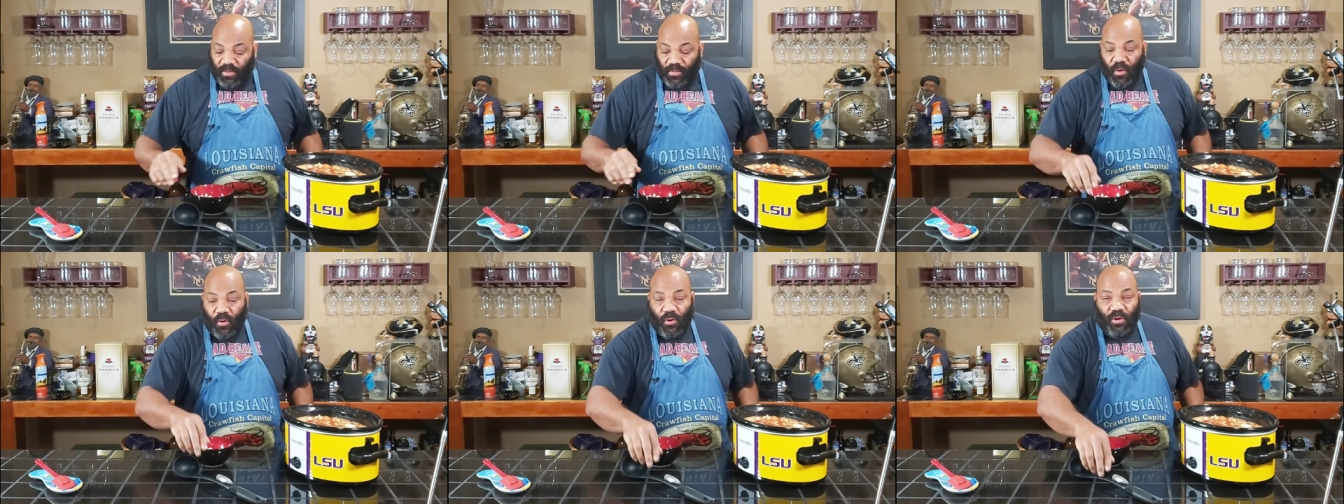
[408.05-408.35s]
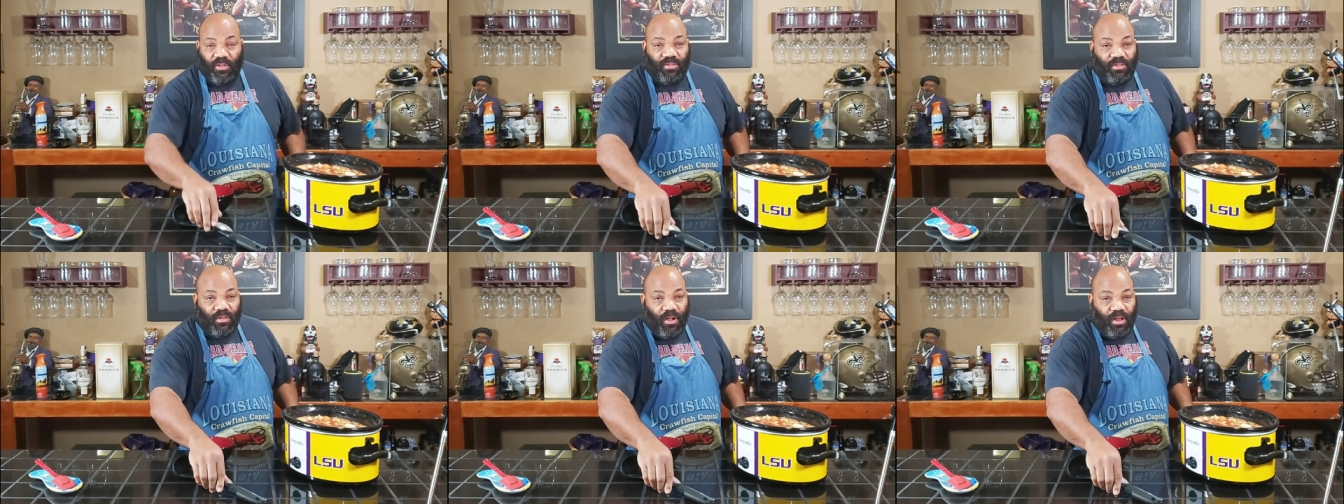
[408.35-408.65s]
of
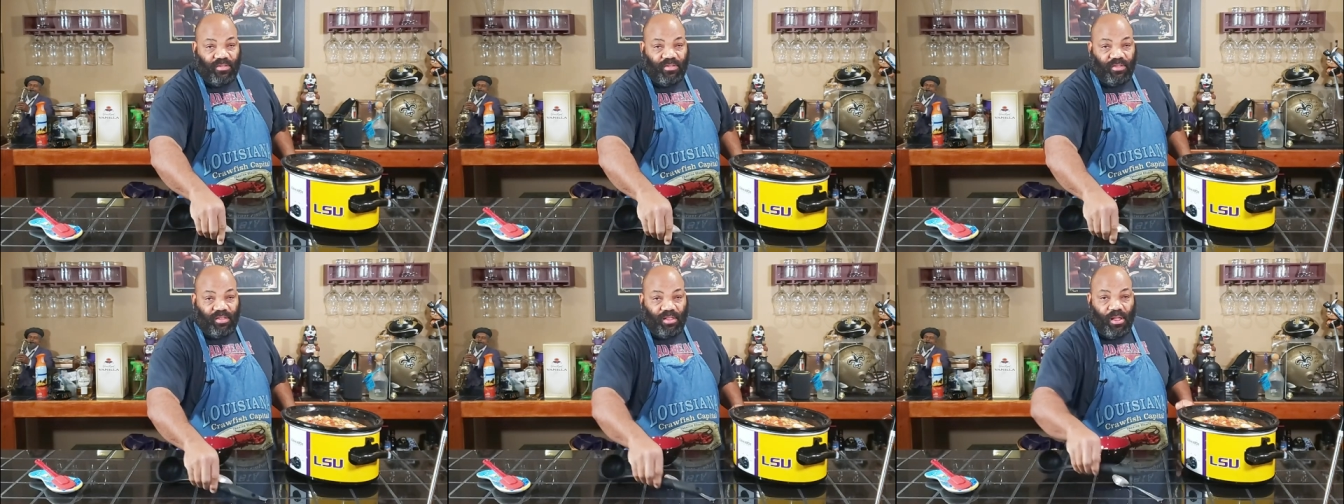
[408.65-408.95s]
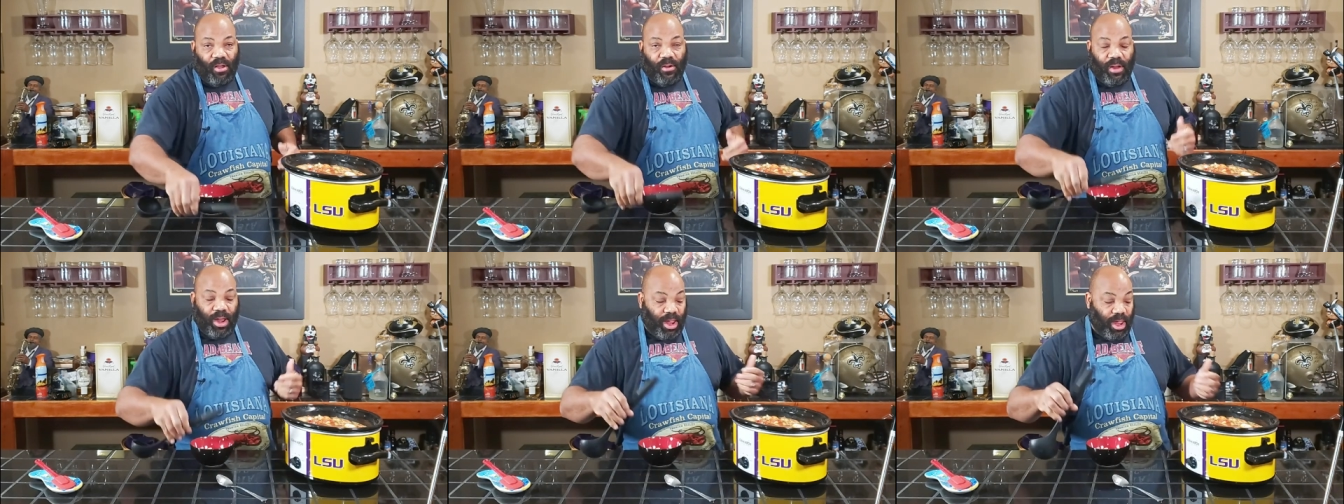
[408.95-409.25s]
cornstarch
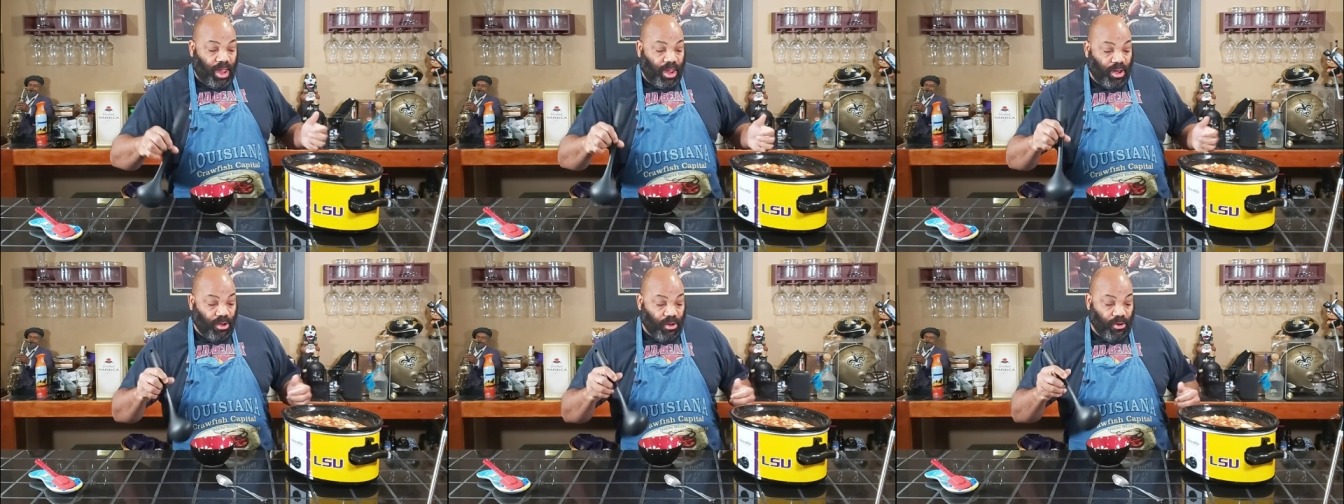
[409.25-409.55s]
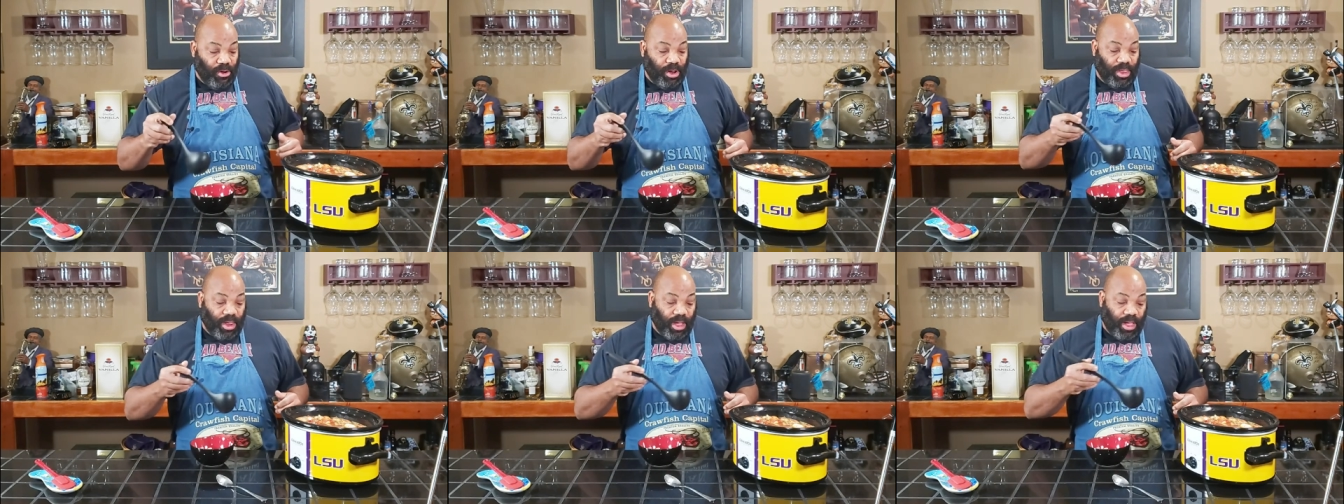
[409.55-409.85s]
slurry
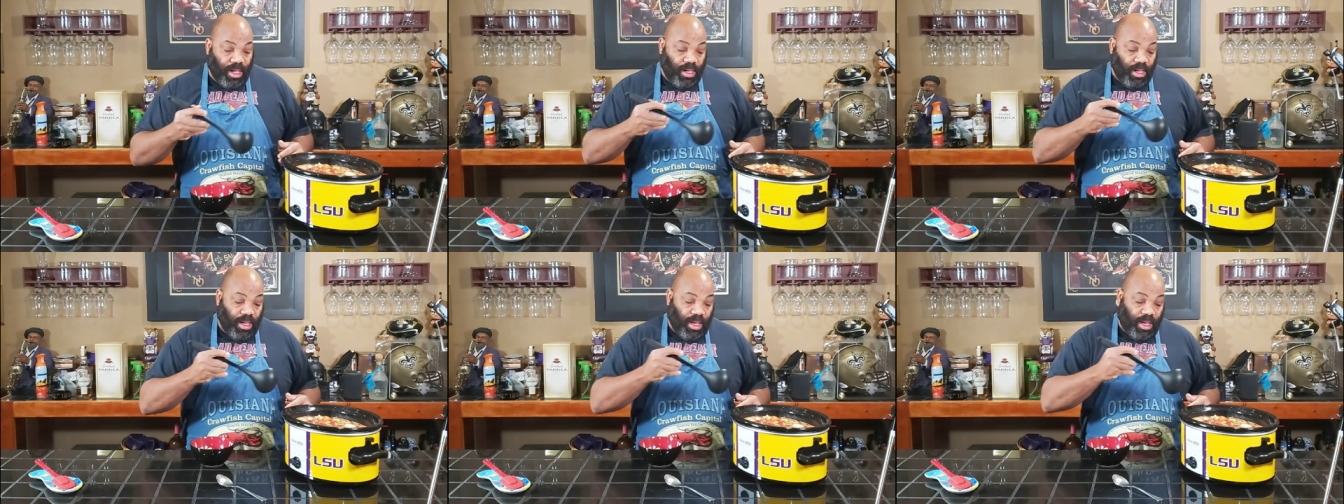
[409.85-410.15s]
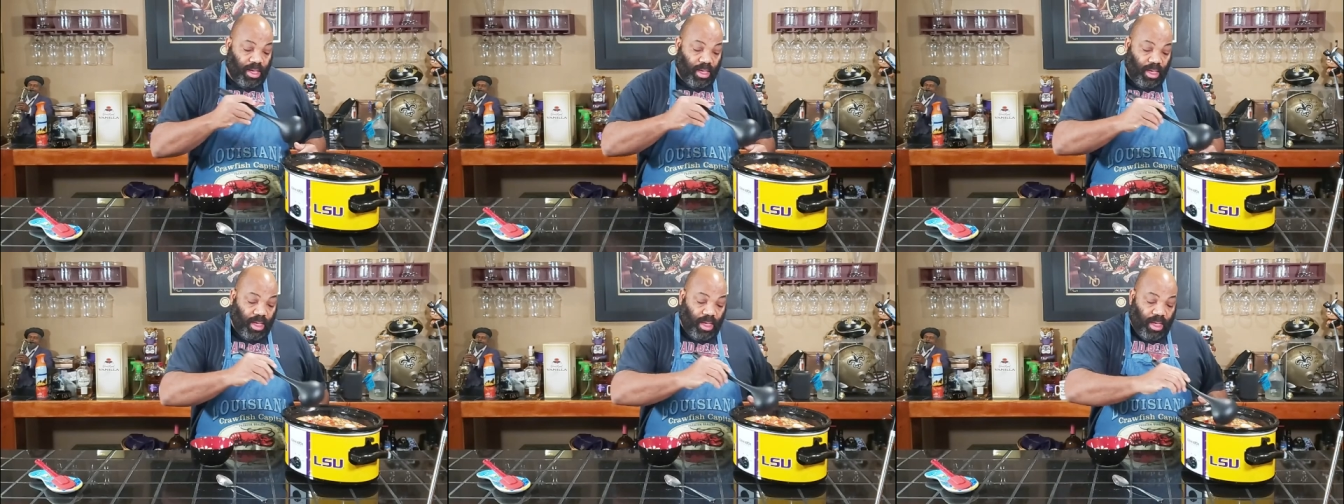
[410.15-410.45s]
during the
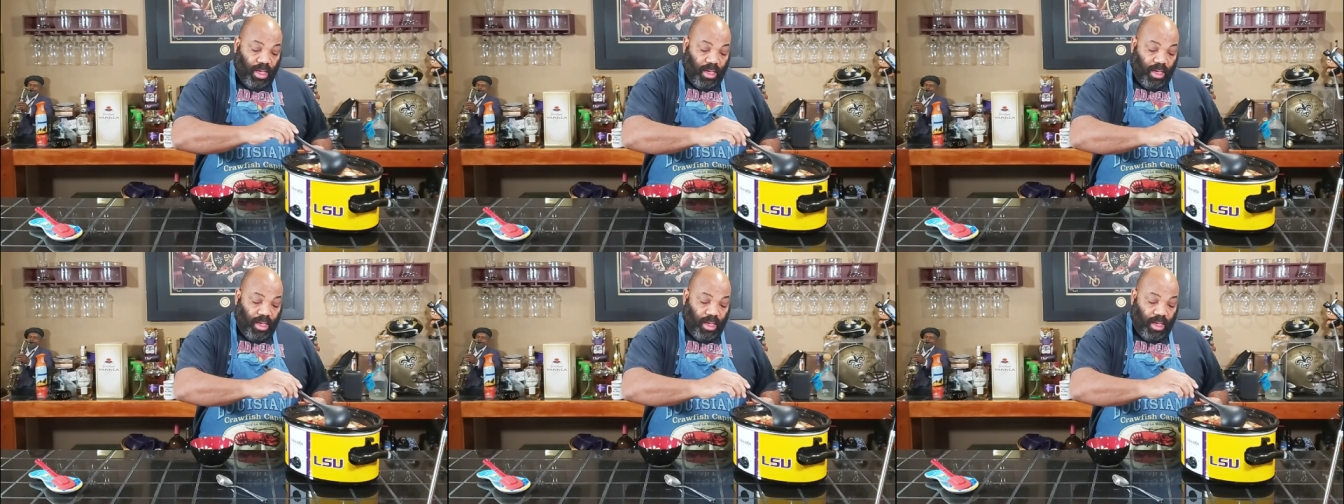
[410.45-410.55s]
cook.